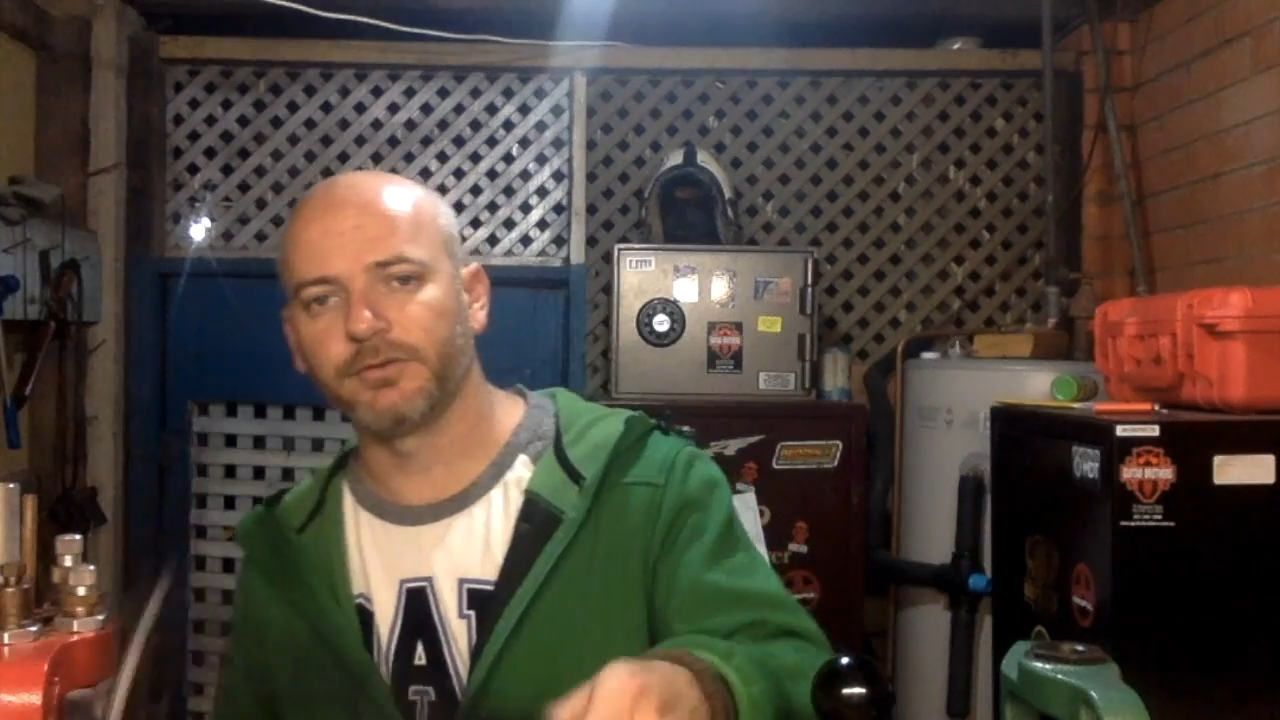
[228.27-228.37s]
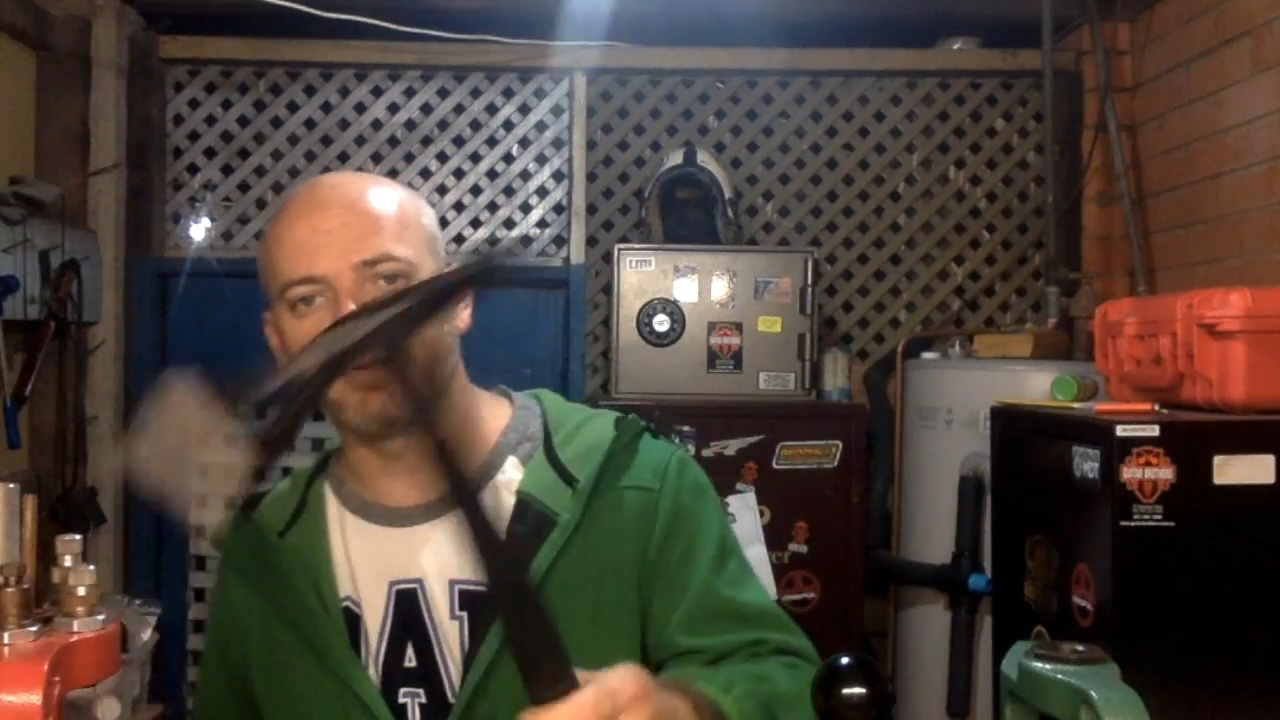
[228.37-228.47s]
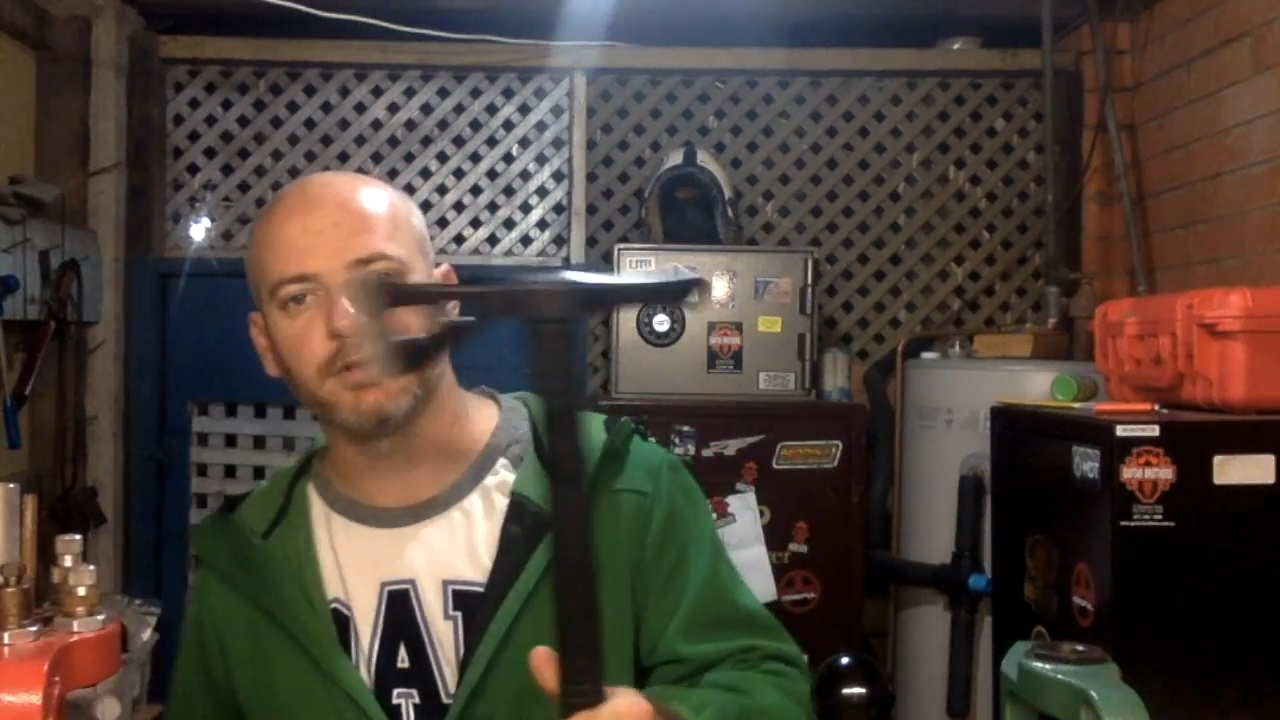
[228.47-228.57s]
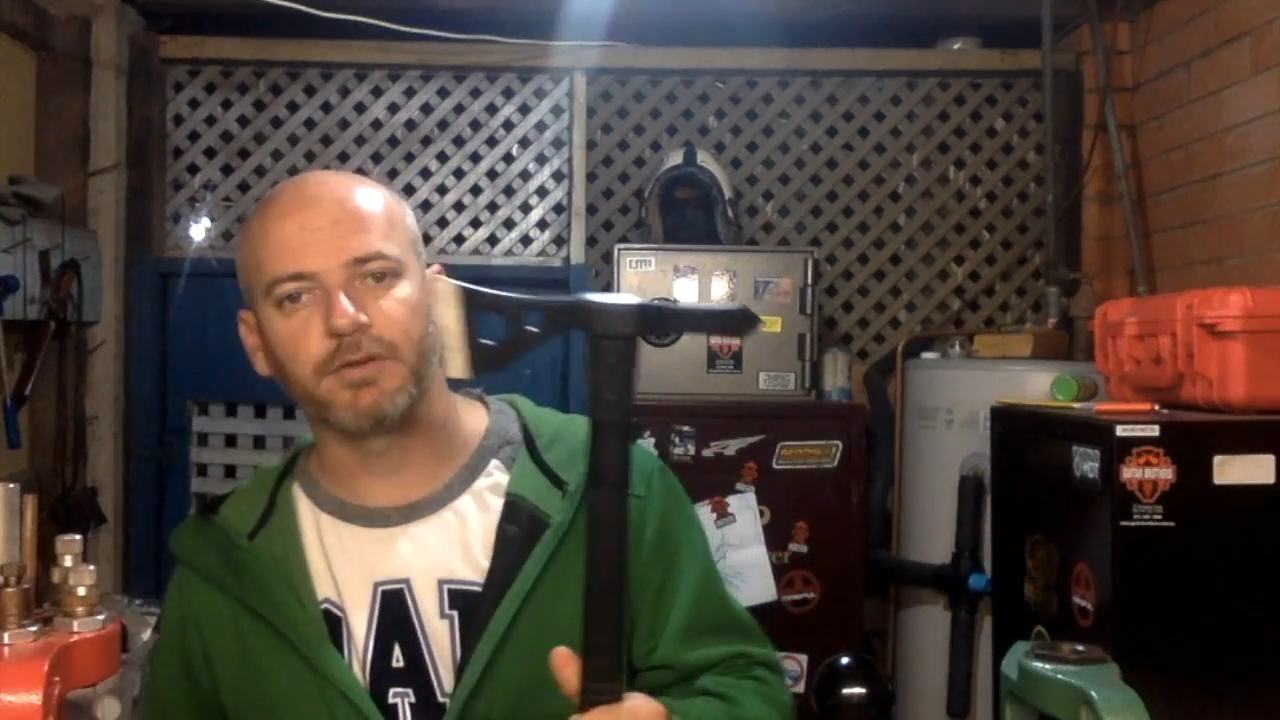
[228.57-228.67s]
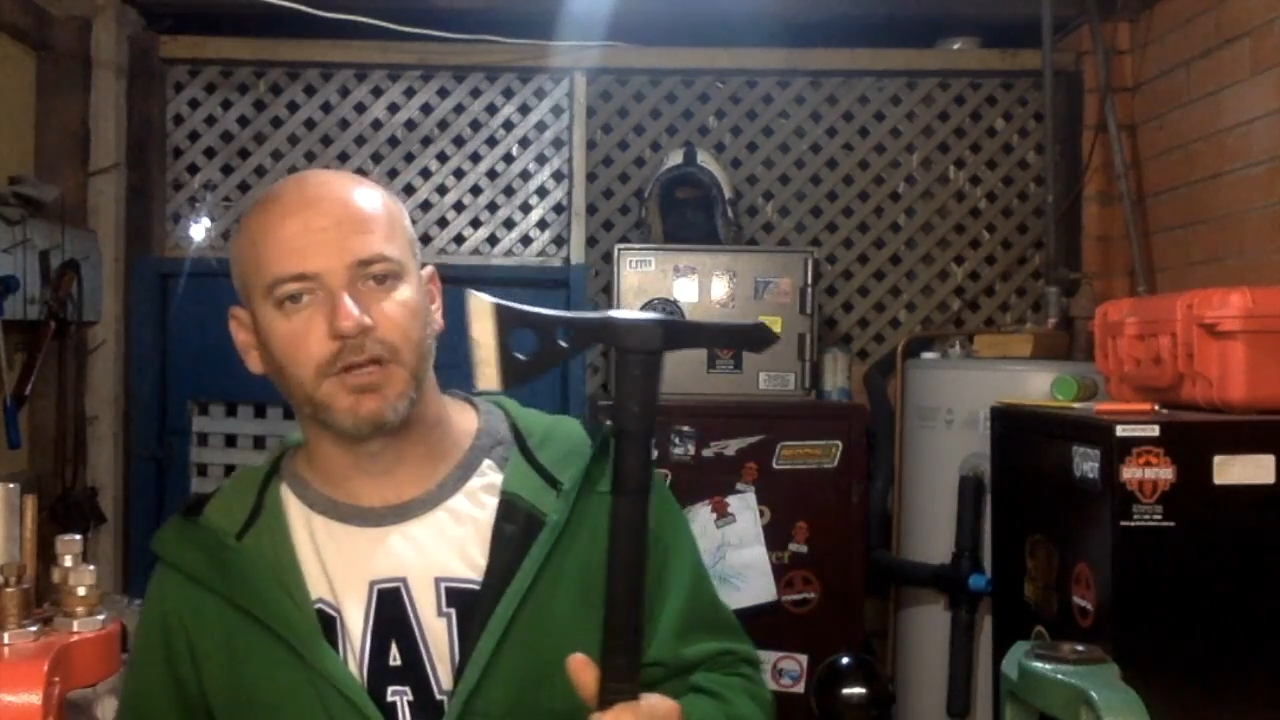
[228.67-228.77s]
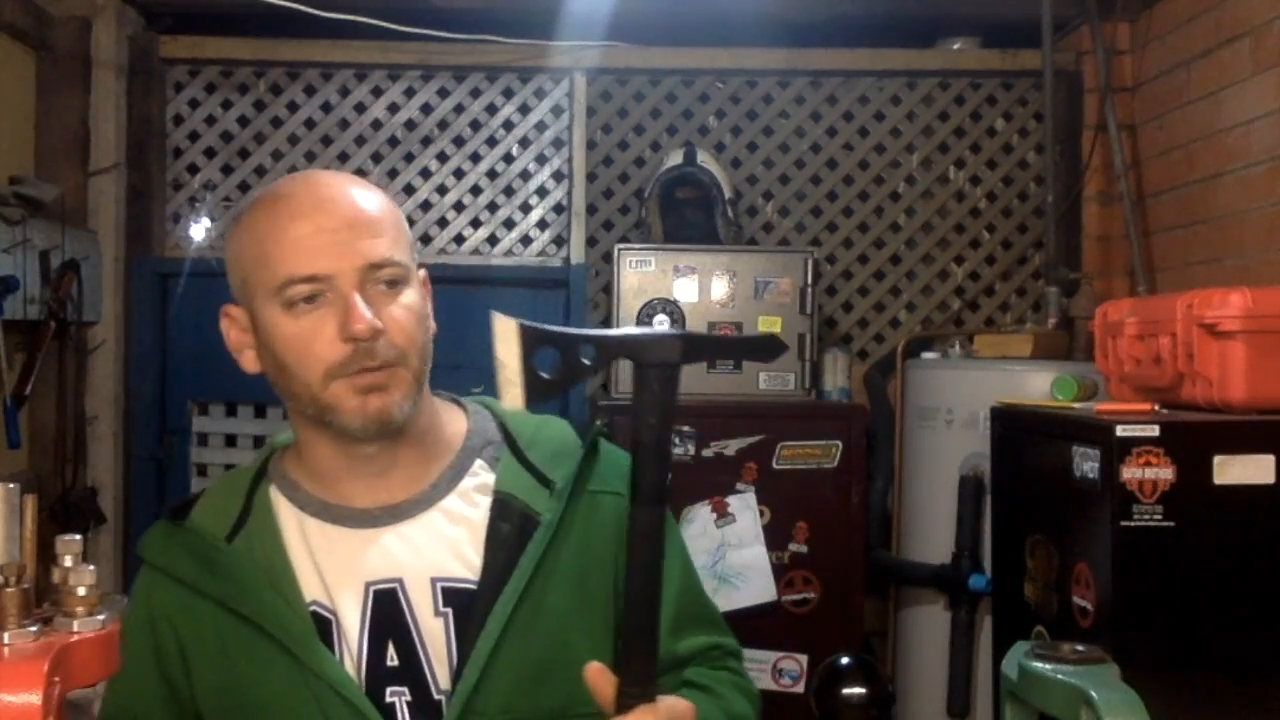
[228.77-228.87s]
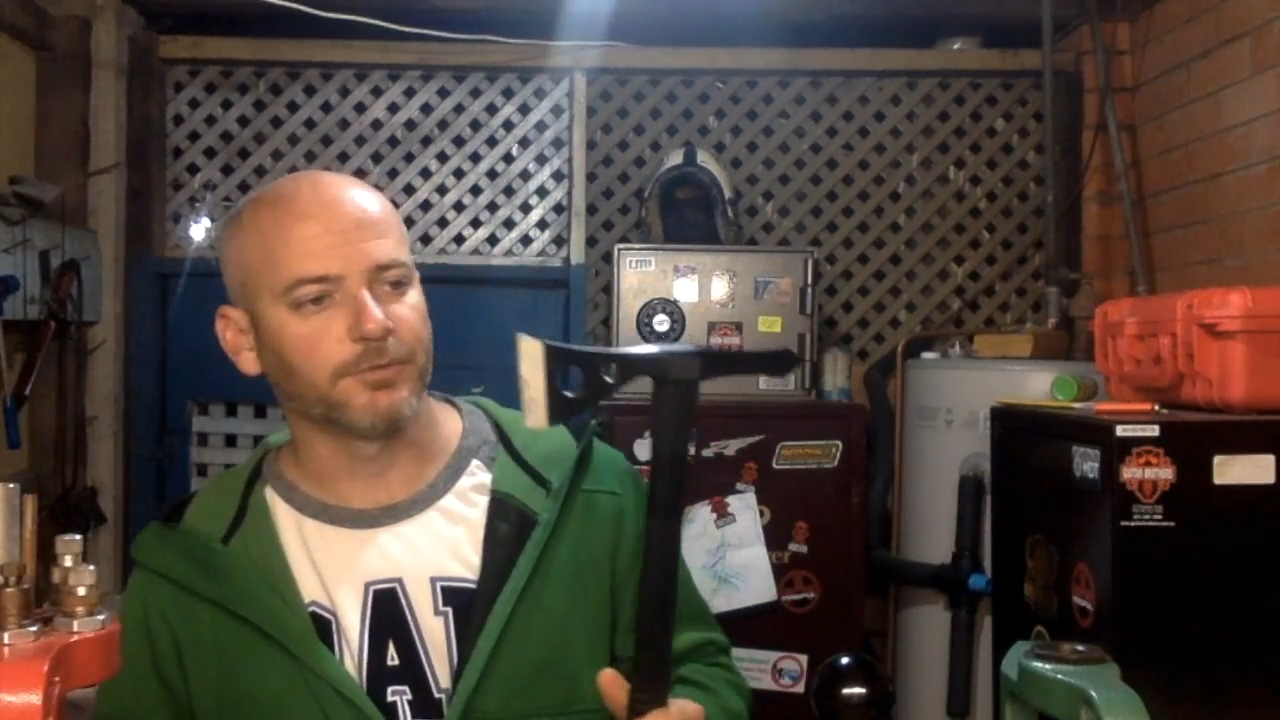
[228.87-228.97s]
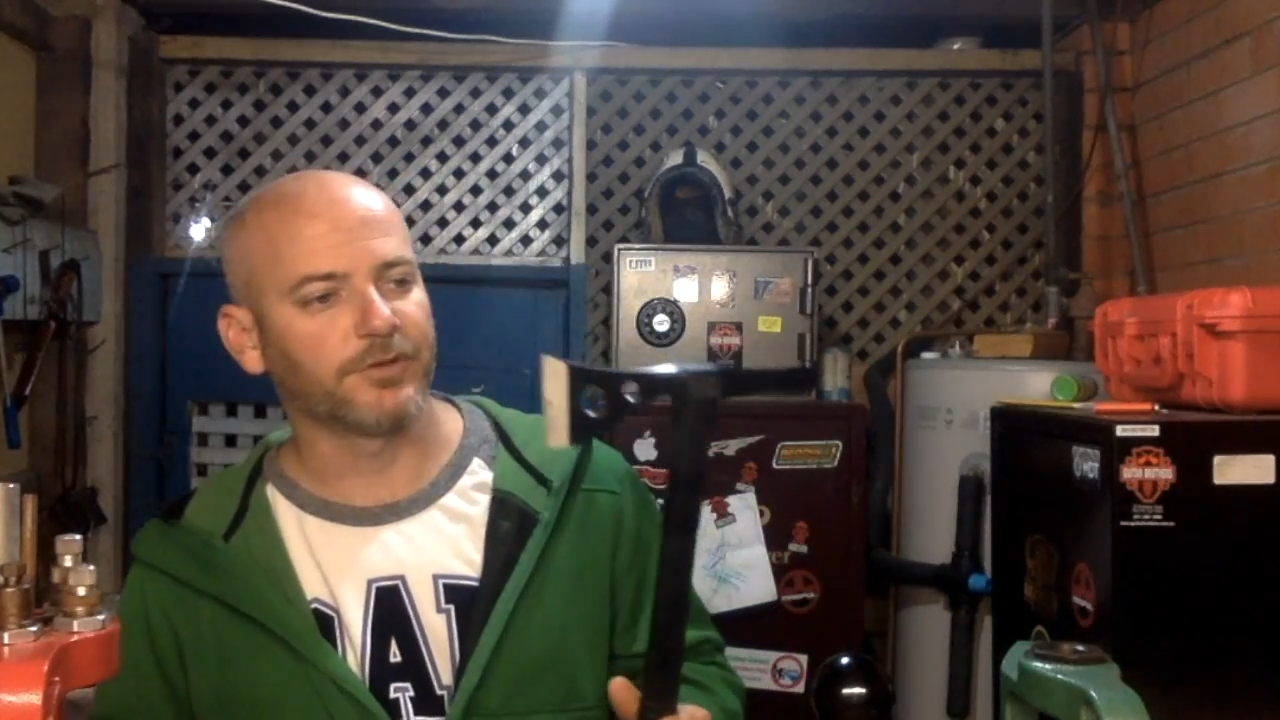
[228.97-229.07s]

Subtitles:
If it ever comes